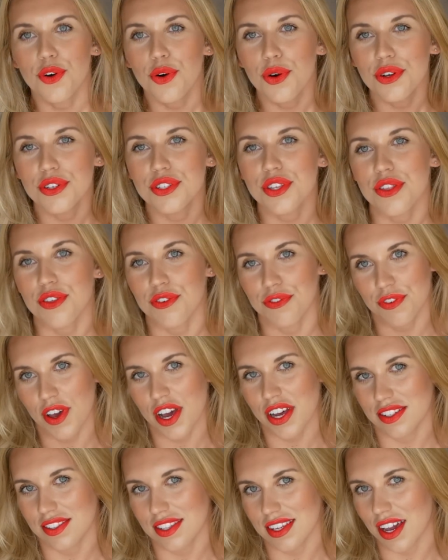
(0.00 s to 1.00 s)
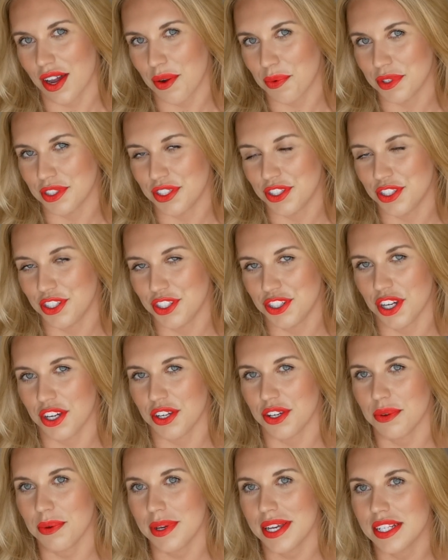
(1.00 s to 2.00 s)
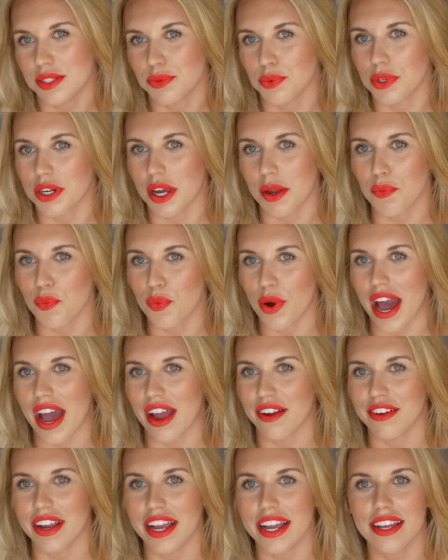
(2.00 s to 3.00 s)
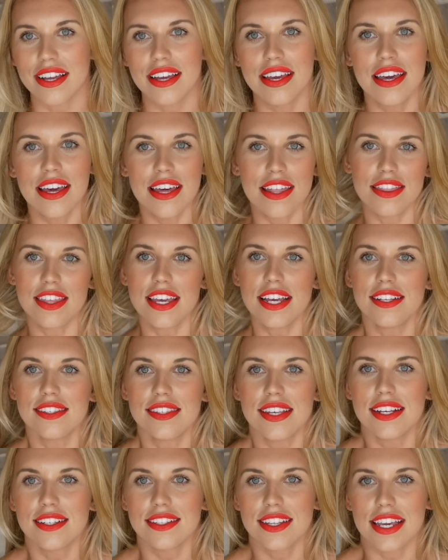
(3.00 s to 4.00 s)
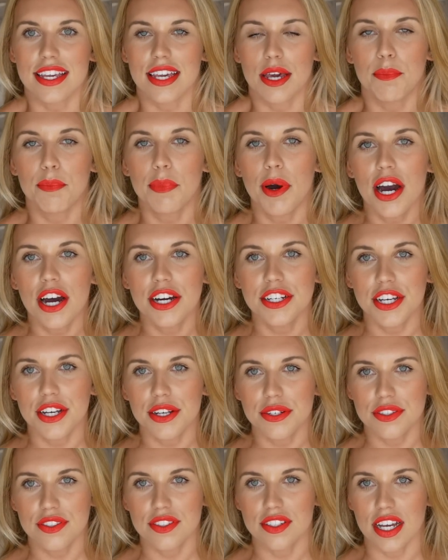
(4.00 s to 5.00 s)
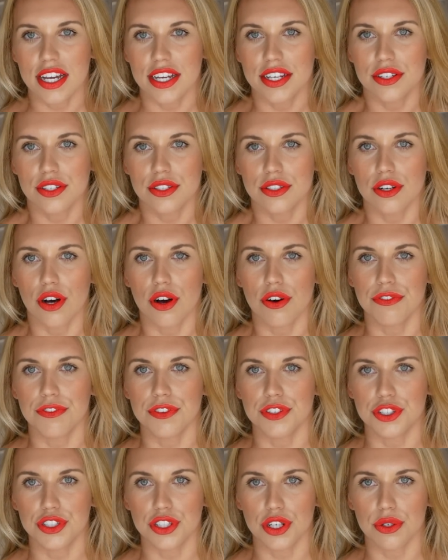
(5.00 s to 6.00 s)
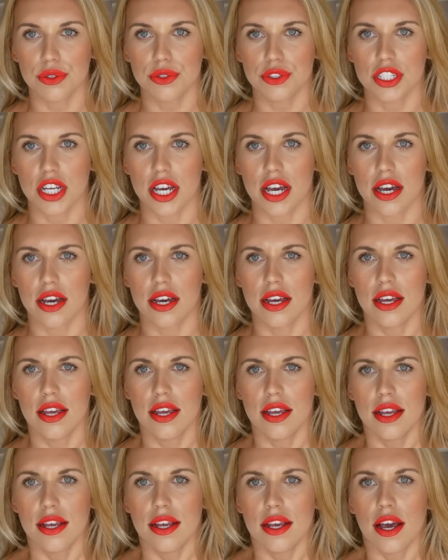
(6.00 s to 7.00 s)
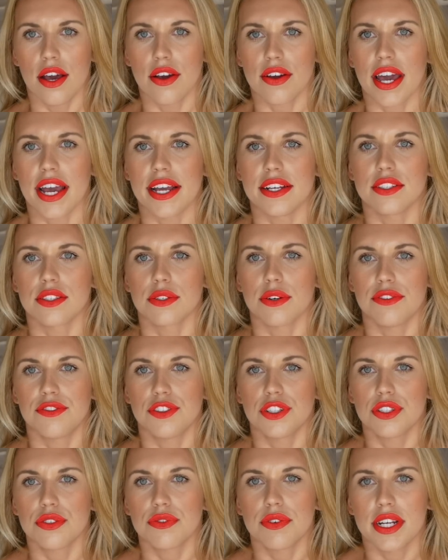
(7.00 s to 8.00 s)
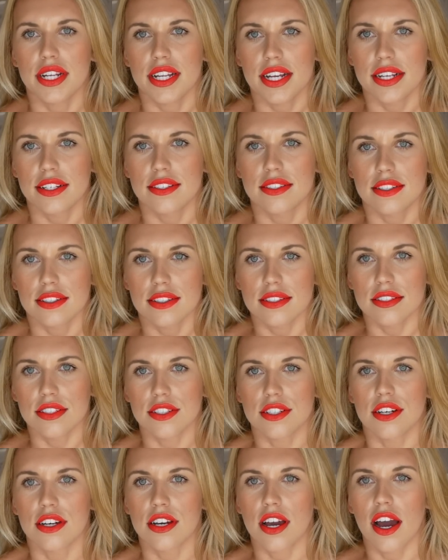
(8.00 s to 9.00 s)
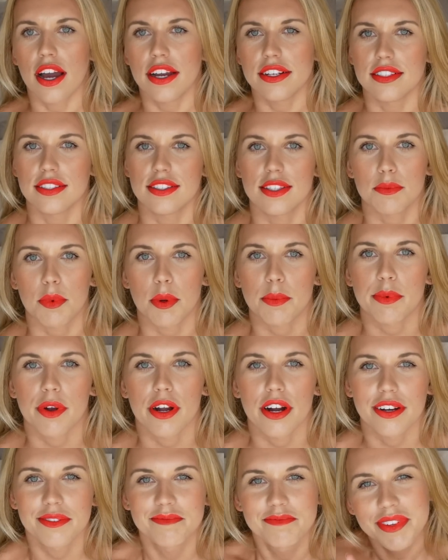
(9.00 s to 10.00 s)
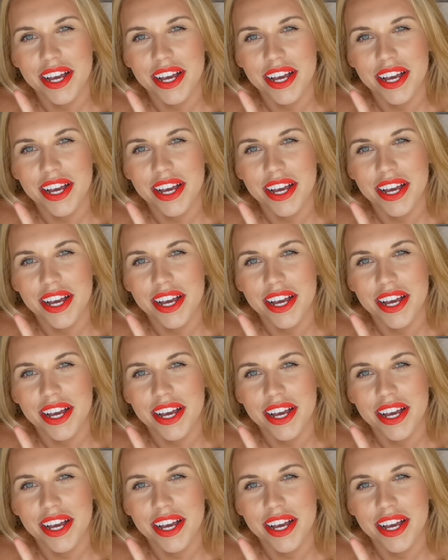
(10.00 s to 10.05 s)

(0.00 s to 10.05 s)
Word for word: of course the first thing I wanted to show you is what I'm wearing. This is like a Bardot style off the shoulder. Okay, so I've just realised you can kind of see my bra.